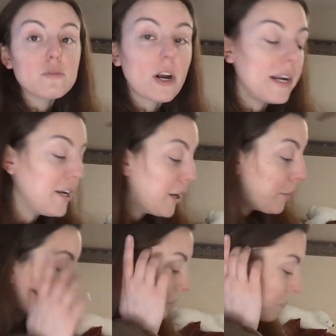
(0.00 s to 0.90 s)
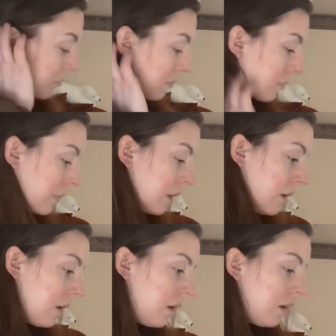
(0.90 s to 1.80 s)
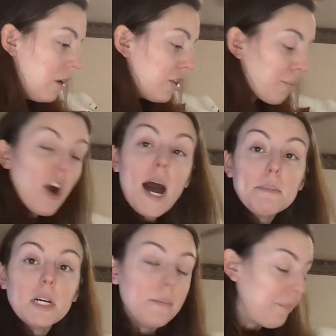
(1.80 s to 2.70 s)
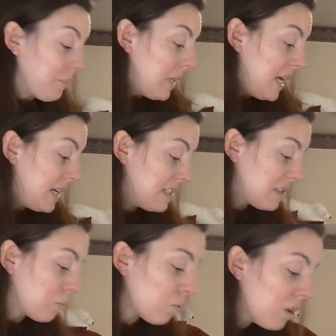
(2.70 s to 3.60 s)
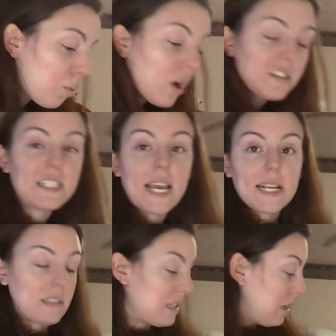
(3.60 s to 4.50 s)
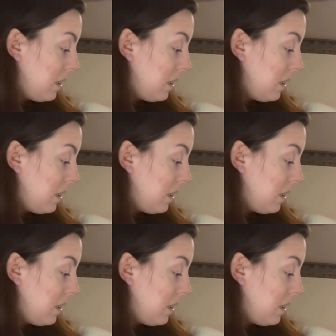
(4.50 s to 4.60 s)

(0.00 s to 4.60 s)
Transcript: I'm trying to do. The problem is one of the worst things